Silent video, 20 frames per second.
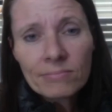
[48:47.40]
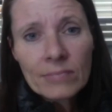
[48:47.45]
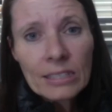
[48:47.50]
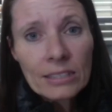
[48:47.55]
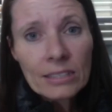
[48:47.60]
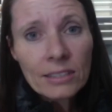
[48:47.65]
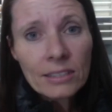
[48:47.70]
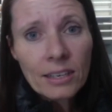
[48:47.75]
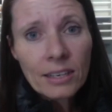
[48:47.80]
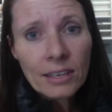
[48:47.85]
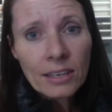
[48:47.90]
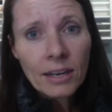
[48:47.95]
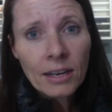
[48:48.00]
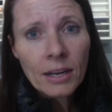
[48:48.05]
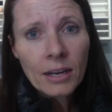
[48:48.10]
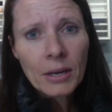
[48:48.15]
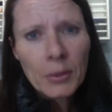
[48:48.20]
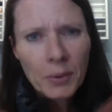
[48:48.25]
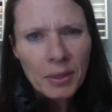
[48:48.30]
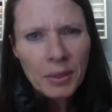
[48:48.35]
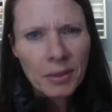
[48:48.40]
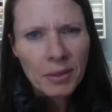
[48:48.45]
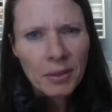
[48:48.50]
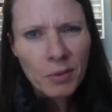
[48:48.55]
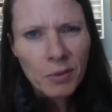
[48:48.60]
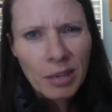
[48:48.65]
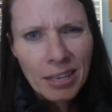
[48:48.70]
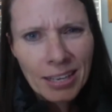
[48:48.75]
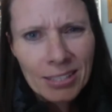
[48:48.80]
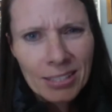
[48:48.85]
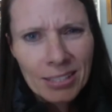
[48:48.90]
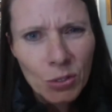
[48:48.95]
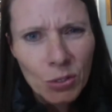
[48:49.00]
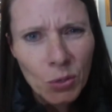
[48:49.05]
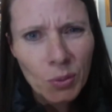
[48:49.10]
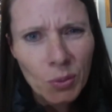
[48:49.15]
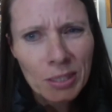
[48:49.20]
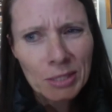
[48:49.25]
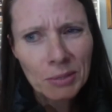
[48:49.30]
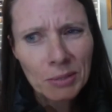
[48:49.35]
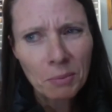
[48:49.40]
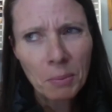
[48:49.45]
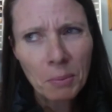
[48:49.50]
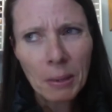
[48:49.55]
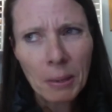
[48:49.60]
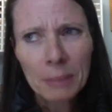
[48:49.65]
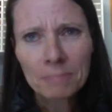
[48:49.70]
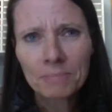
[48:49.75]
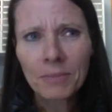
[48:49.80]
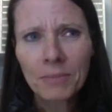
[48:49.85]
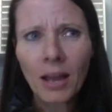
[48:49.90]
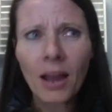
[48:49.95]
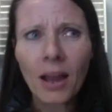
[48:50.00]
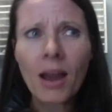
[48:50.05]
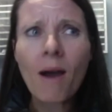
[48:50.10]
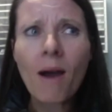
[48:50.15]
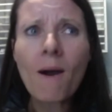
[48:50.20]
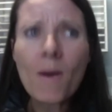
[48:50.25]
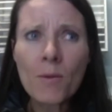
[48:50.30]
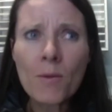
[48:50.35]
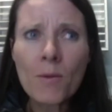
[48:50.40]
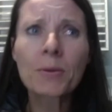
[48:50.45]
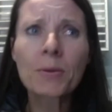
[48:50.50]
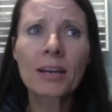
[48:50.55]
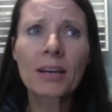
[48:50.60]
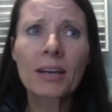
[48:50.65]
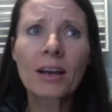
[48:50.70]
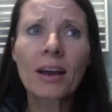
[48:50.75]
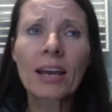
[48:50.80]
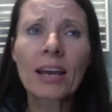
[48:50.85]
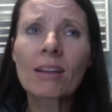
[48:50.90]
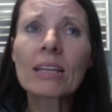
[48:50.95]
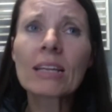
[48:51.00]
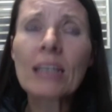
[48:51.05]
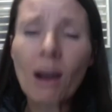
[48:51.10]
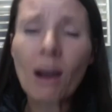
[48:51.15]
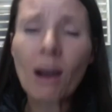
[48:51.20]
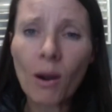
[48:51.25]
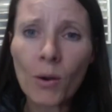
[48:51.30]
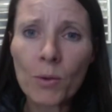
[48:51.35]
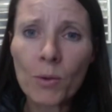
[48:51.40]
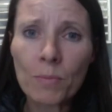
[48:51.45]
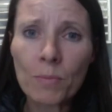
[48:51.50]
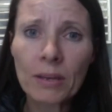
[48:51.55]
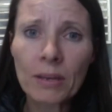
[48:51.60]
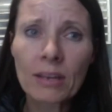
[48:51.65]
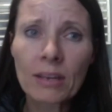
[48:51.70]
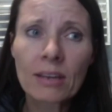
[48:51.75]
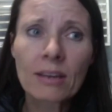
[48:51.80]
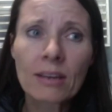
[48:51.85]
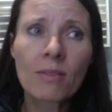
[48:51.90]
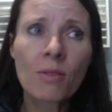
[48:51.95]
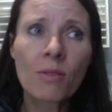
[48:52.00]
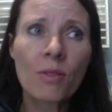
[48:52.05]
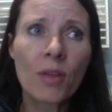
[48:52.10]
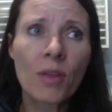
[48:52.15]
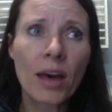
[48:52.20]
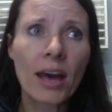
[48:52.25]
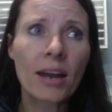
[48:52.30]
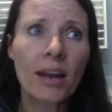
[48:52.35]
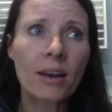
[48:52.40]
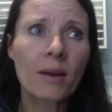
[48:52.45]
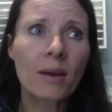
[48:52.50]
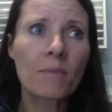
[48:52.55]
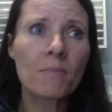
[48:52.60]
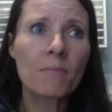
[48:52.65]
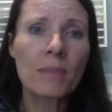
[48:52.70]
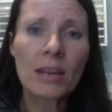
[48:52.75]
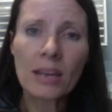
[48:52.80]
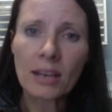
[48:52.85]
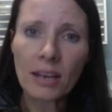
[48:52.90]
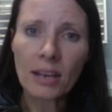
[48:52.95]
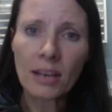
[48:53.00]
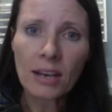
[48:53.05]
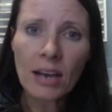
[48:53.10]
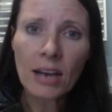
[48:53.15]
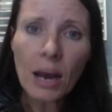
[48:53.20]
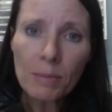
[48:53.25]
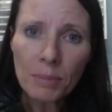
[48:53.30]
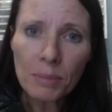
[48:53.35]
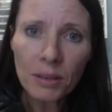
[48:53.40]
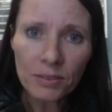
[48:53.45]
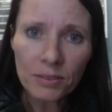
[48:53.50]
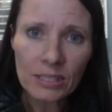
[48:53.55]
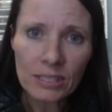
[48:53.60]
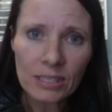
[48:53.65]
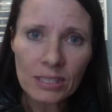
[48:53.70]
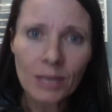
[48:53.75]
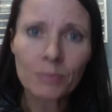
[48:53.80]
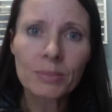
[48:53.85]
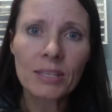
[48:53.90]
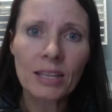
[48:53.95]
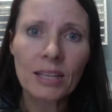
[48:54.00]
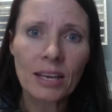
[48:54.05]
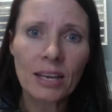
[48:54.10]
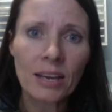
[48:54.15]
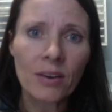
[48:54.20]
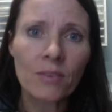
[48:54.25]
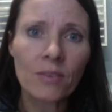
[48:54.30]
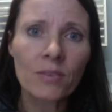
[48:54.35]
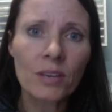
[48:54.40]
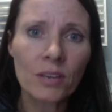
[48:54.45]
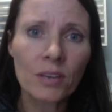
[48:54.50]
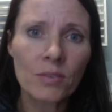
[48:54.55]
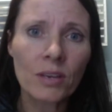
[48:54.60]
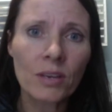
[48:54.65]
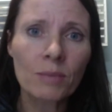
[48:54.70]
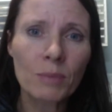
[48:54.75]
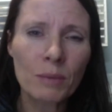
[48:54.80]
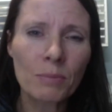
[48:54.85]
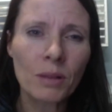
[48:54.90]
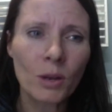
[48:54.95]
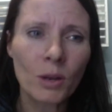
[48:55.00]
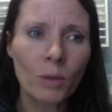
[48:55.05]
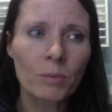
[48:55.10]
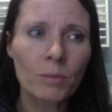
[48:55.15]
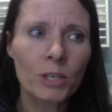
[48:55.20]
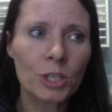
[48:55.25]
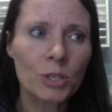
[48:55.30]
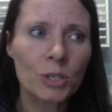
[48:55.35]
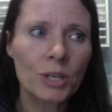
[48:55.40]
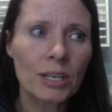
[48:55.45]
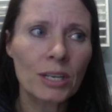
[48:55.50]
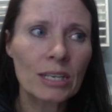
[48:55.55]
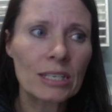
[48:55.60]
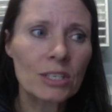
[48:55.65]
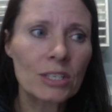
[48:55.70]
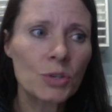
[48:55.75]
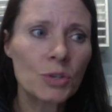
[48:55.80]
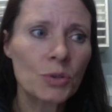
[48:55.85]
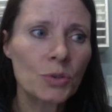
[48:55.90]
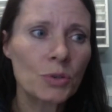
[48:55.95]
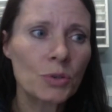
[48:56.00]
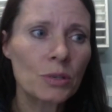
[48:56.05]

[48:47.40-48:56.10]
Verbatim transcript: yeah, I don't know if I've really answered your question, but I can only hope that I'm meeting a couple of steps there of giving people an opportunity to